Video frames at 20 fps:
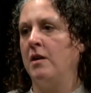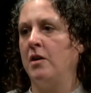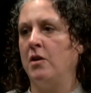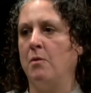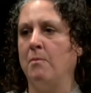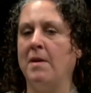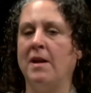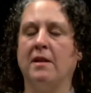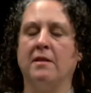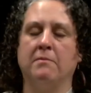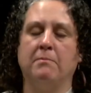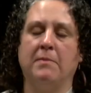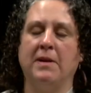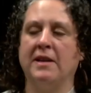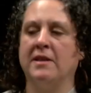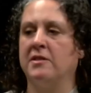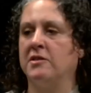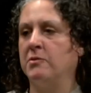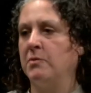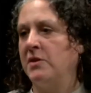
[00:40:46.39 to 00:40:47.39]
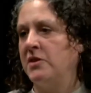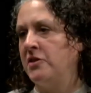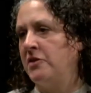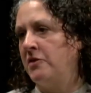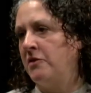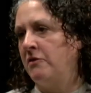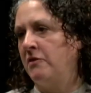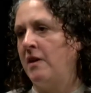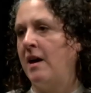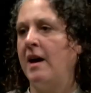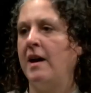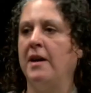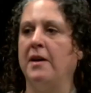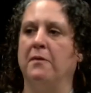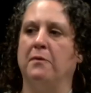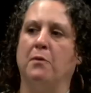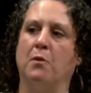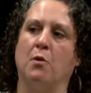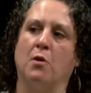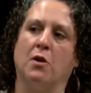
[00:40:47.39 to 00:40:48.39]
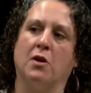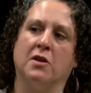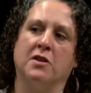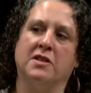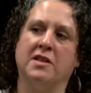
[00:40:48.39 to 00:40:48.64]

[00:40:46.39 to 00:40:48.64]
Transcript: you know, made a big switch in their life or